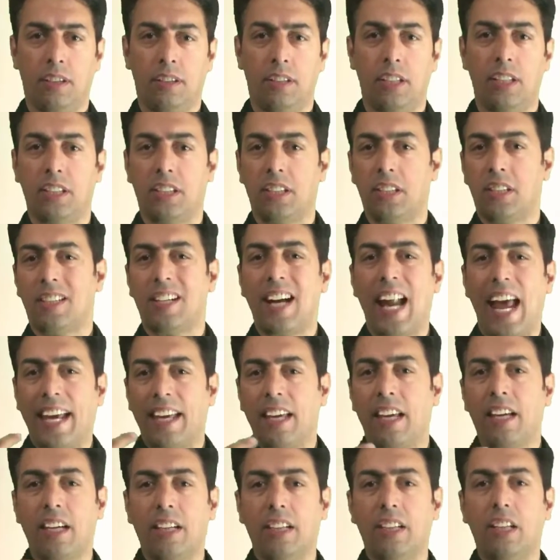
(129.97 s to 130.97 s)
There's
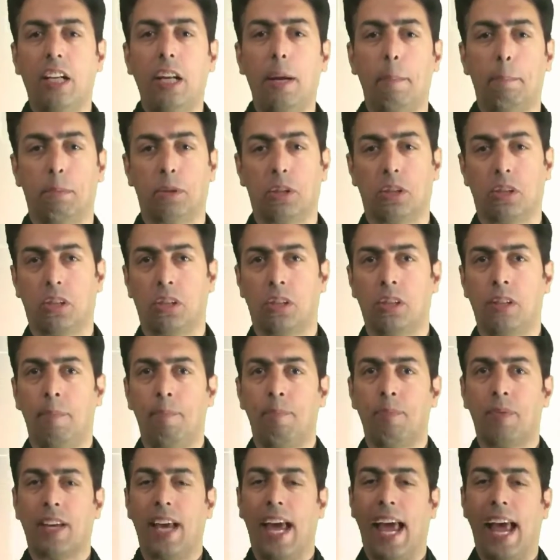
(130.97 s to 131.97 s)
cracking in the lips
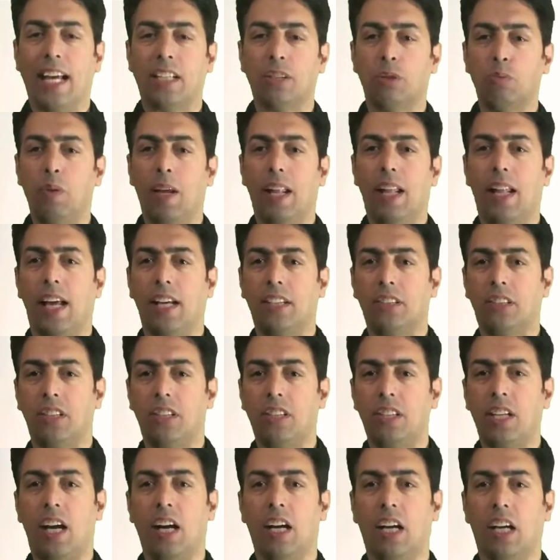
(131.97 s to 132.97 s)
as well as
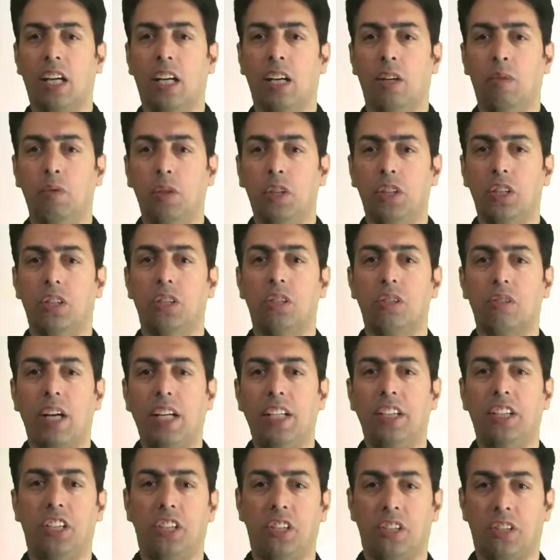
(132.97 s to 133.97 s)
the tongue, which is
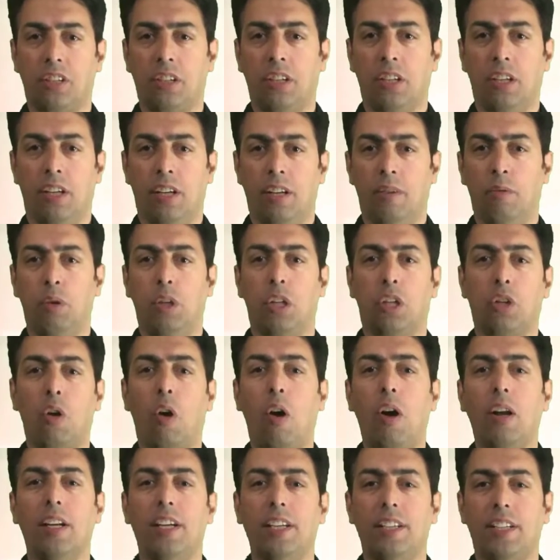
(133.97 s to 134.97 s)
reddish. We
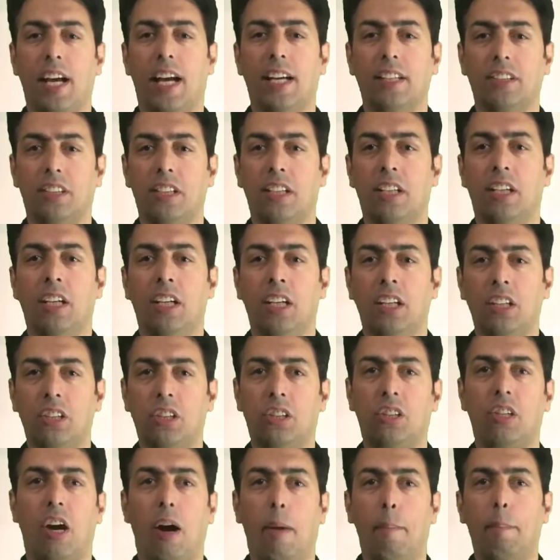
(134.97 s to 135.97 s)
call it as the
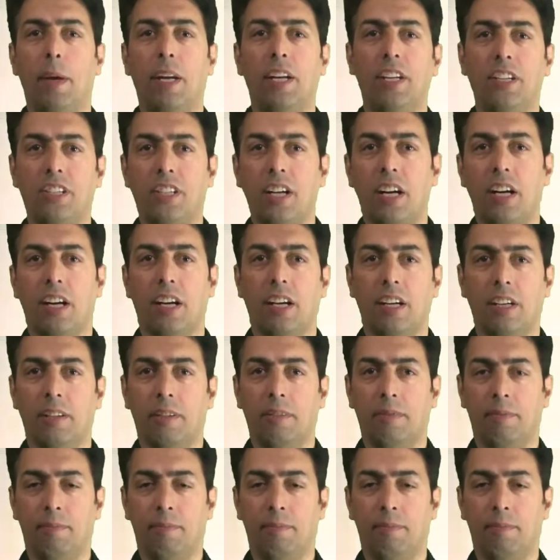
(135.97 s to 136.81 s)
strawberry tongue.